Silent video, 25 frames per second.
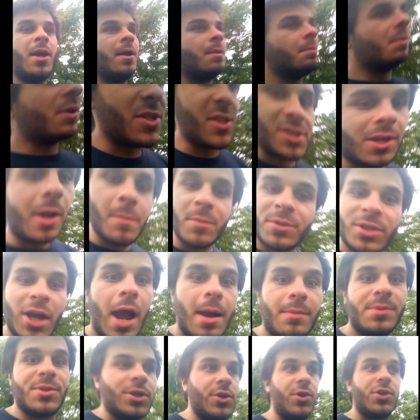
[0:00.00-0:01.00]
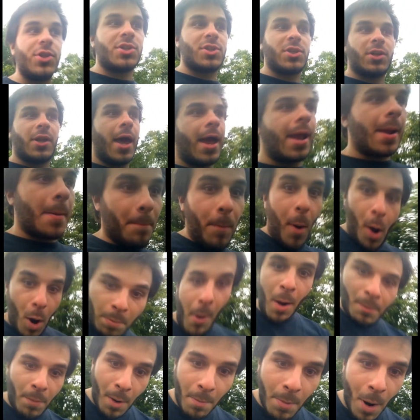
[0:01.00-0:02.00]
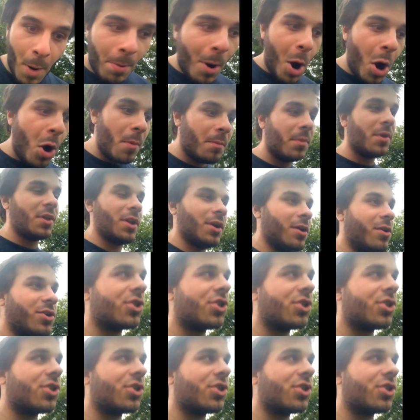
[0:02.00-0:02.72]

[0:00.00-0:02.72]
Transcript: But sometimes they're just like, boom, boom, boom, boom, boom, you know,